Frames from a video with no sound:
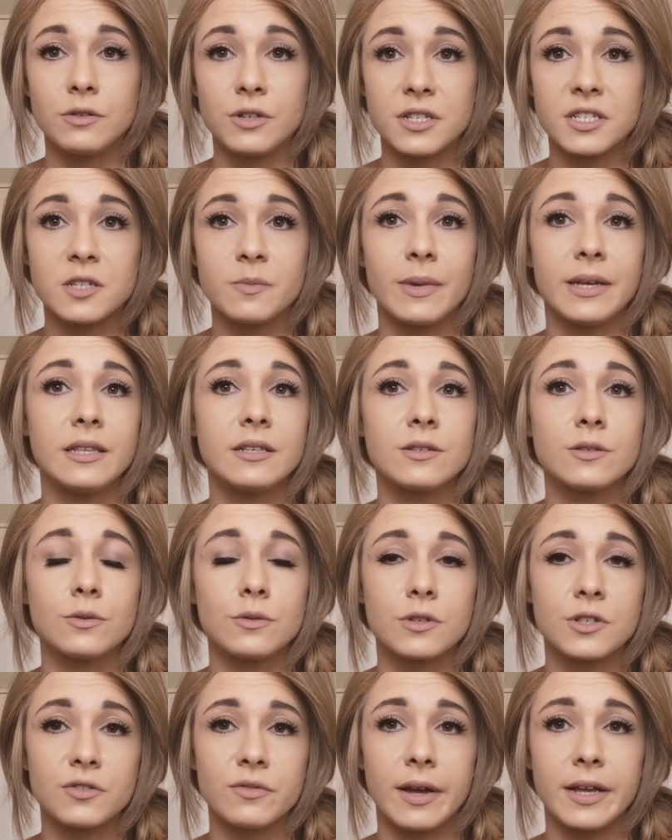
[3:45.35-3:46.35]
just to make the
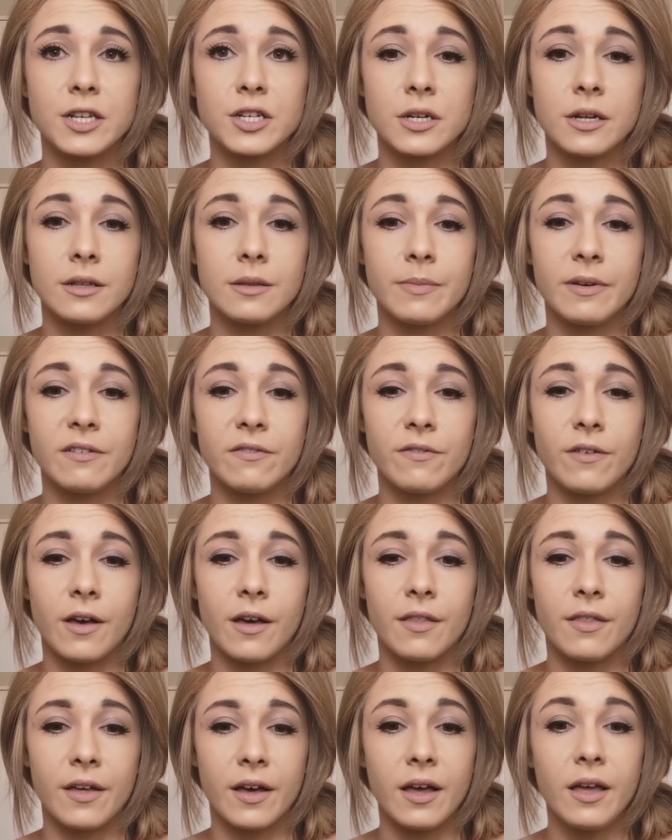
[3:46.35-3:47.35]
sauce stretch a little bit
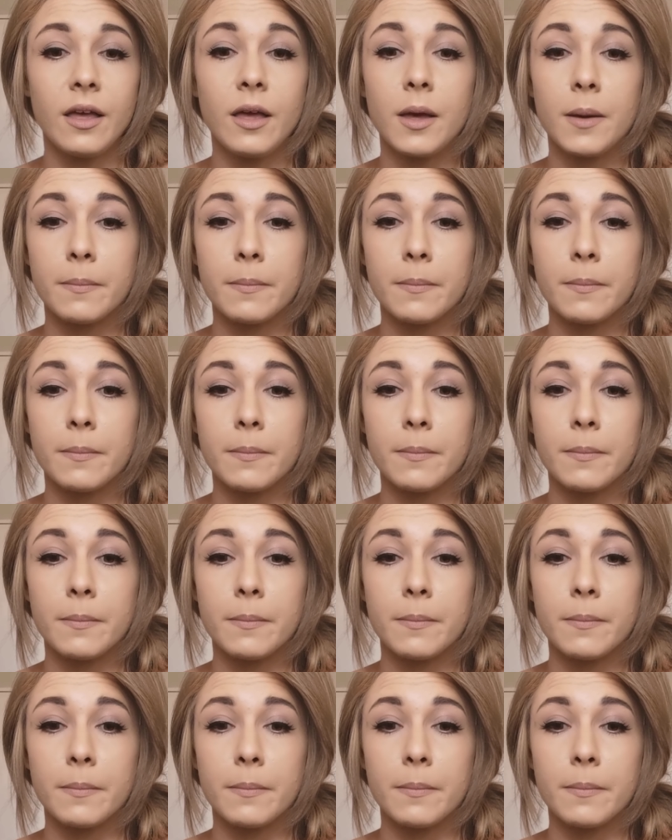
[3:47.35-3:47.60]
further.